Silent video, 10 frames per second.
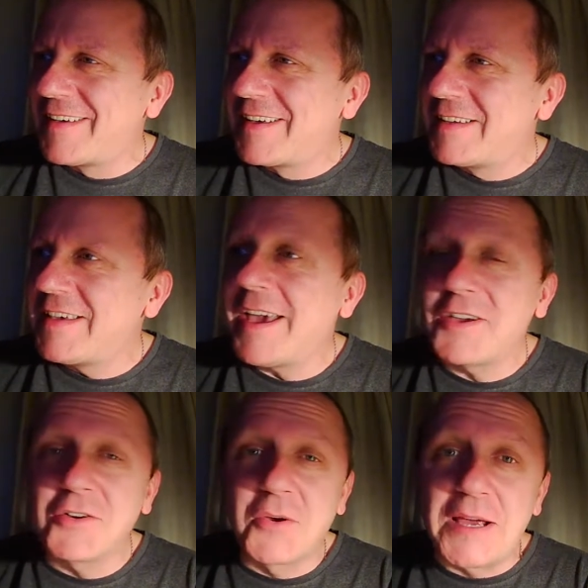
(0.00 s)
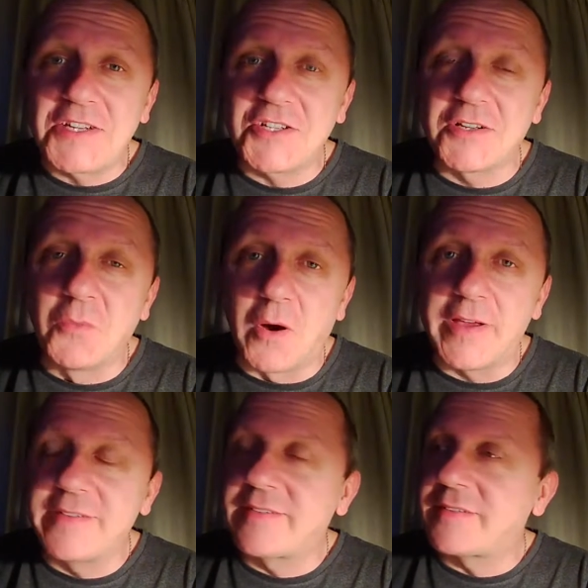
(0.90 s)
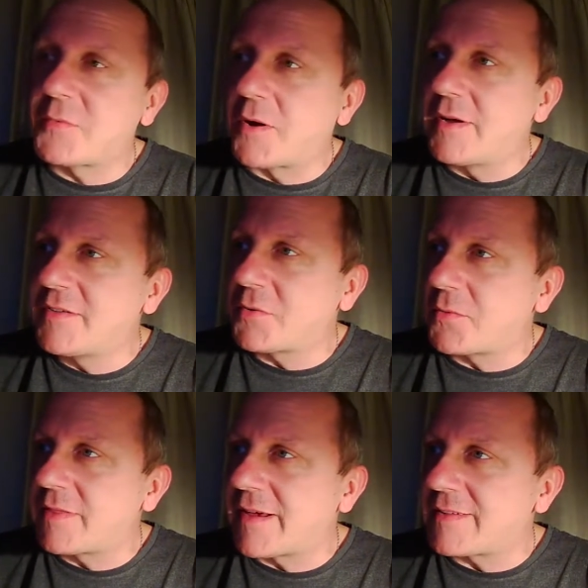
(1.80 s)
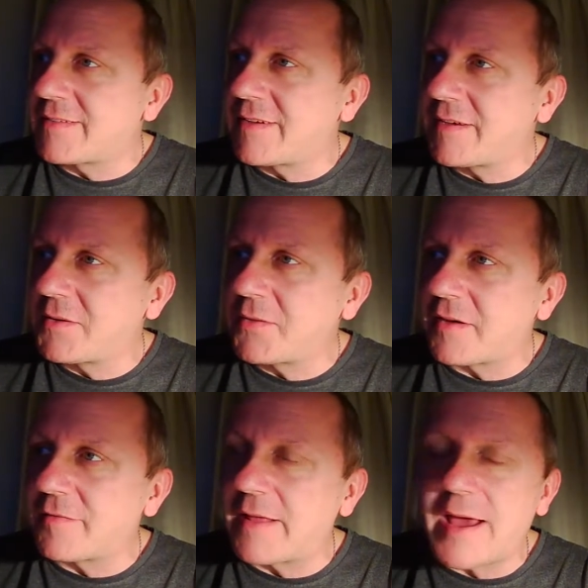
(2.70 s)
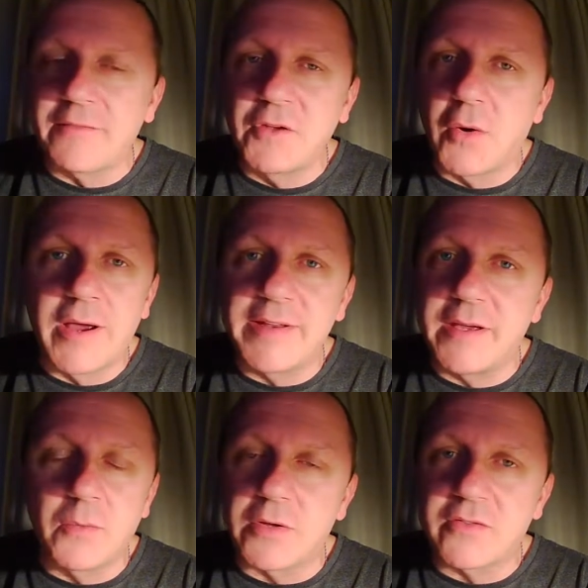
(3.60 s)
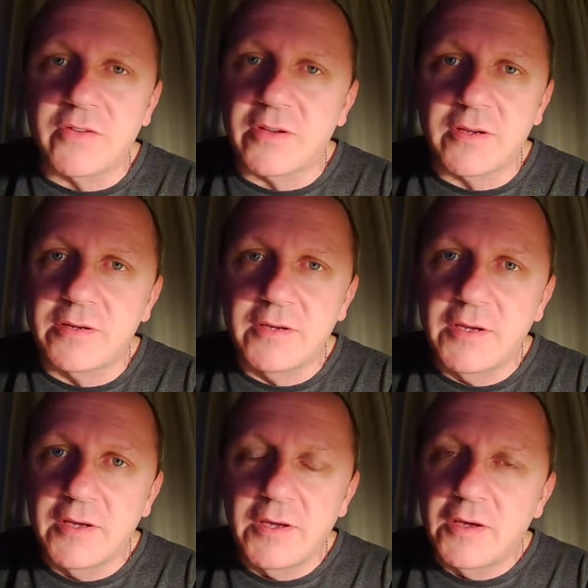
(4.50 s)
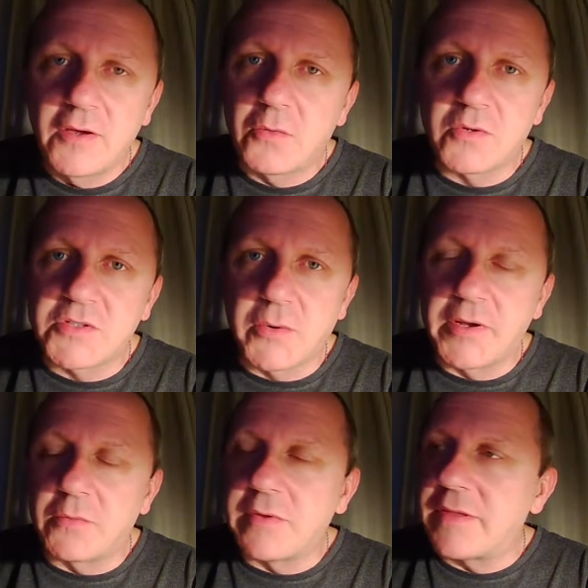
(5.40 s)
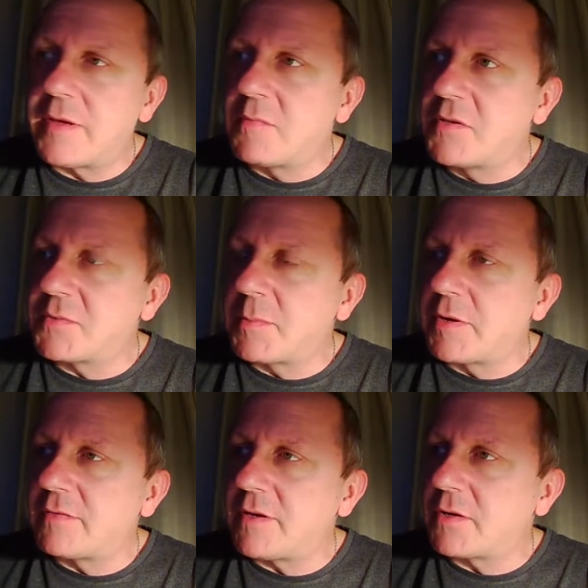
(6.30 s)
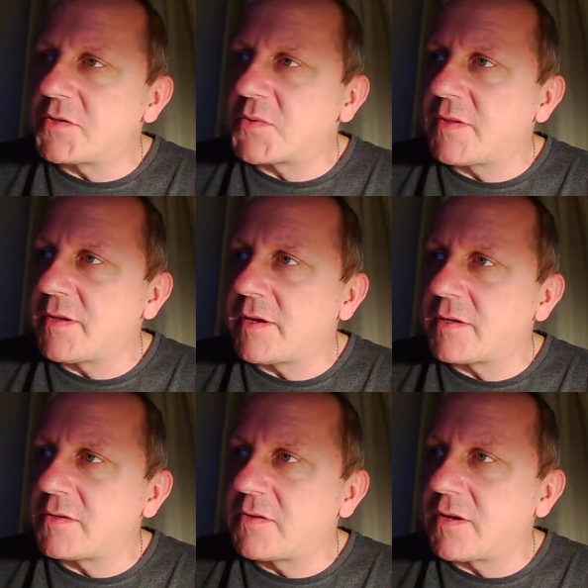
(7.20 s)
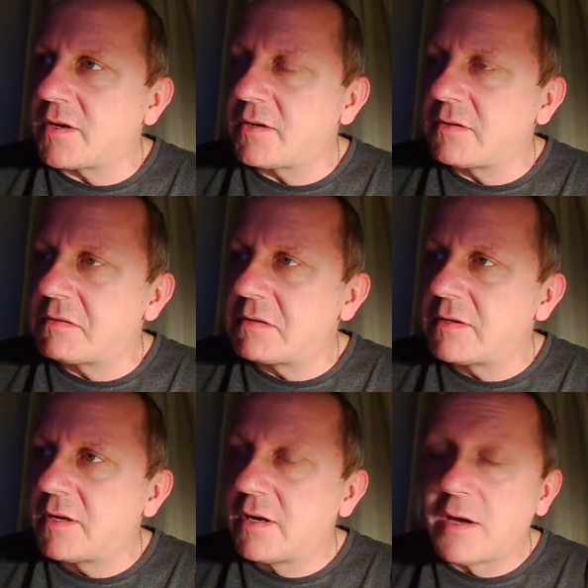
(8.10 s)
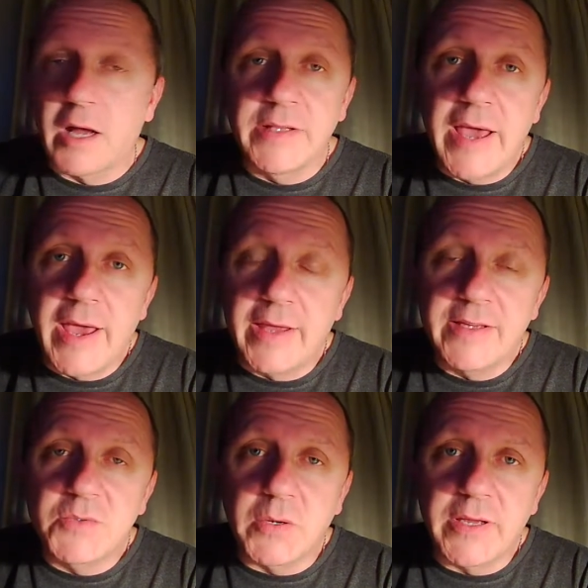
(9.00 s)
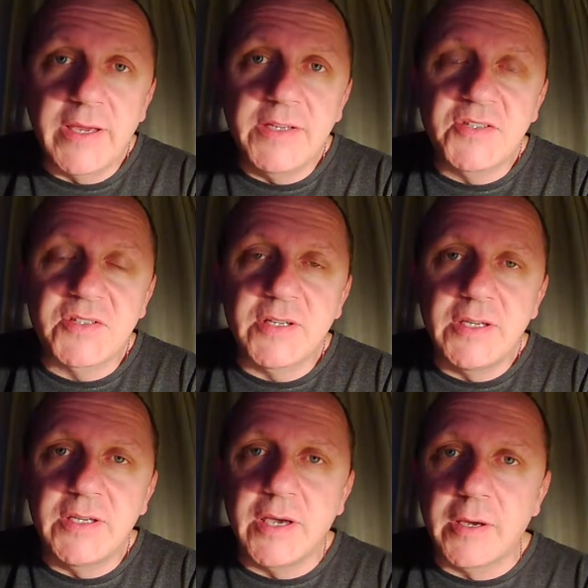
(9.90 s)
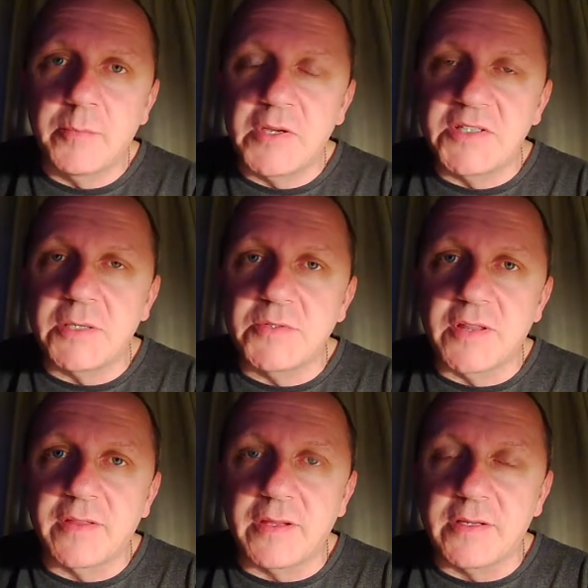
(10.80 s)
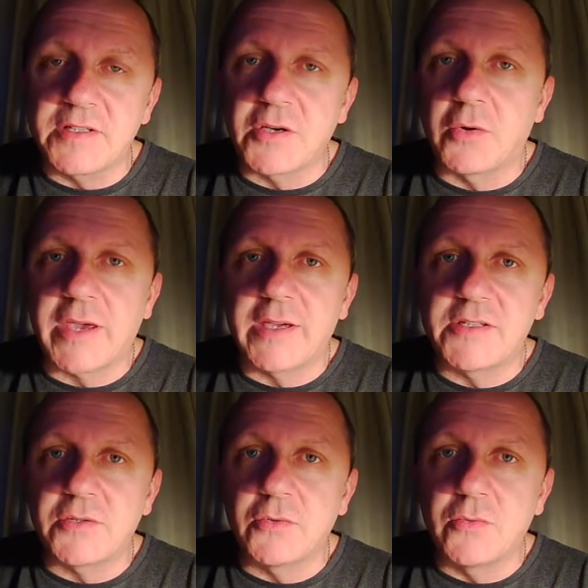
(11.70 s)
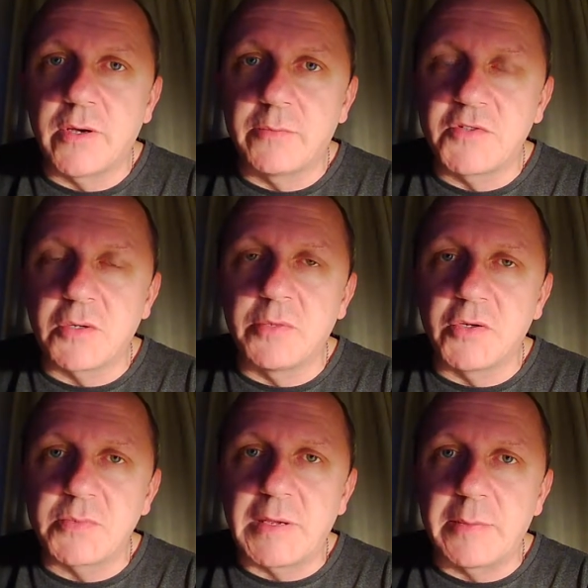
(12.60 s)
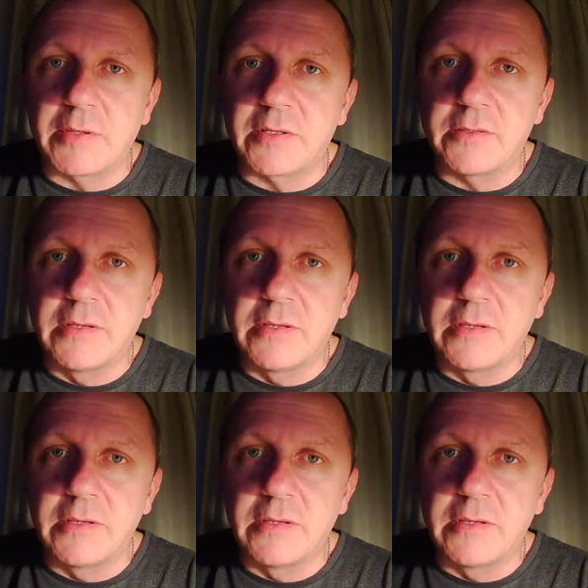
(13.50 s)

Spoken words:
Yeah, good question. What is up with that fella? I have no idea what's going on with him, to be perfectly honest with you. And yeah, it is what it is. He seems to think that it's okay to abuse people and